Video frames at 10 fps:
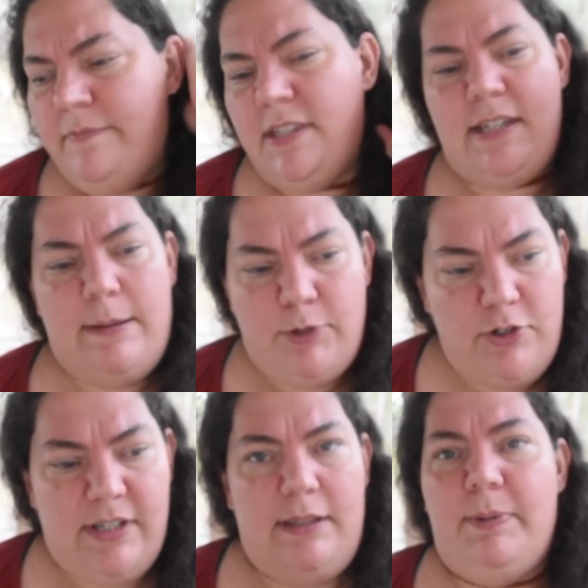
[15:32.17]
steam
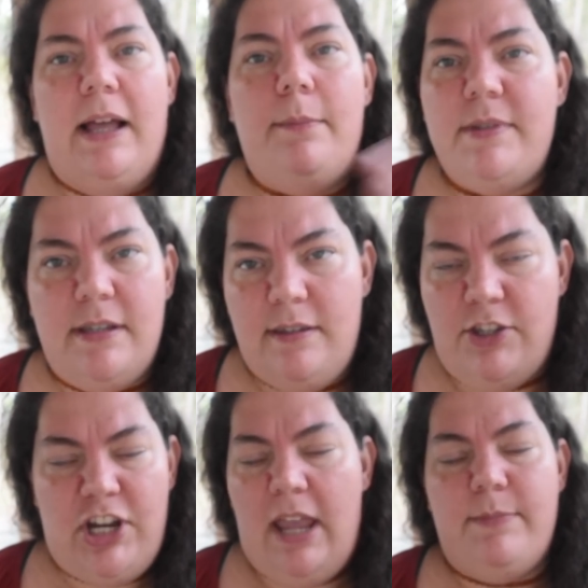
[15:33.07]
juicing the plums
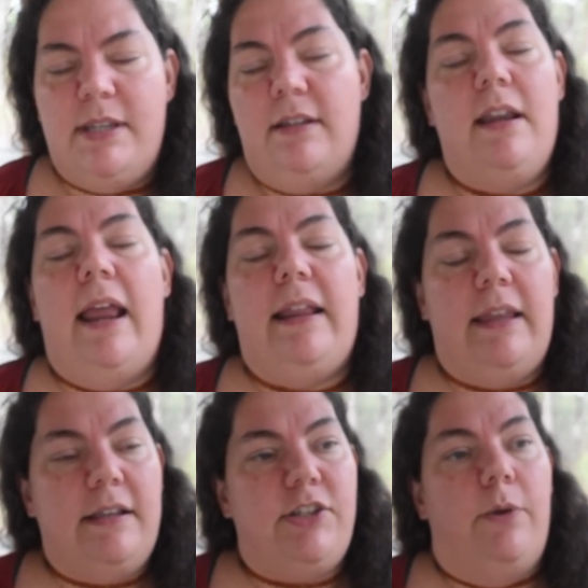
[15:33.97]
and jams and
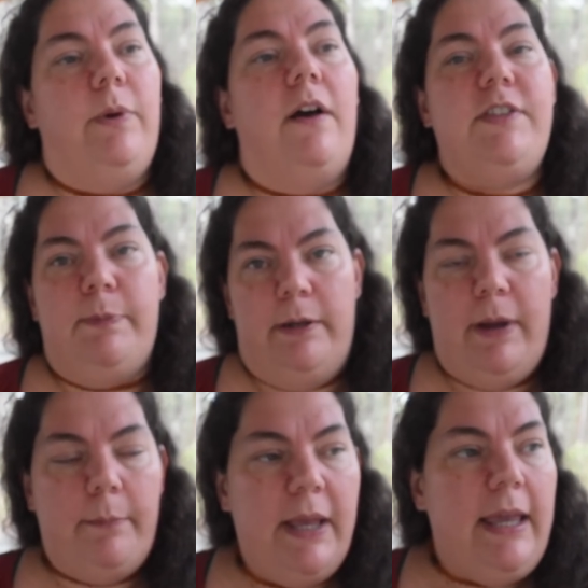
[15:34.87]
anything. So I've split them
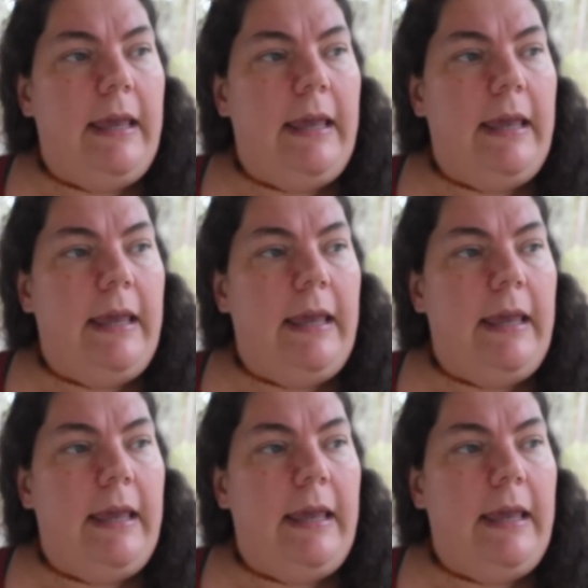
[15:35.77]
up.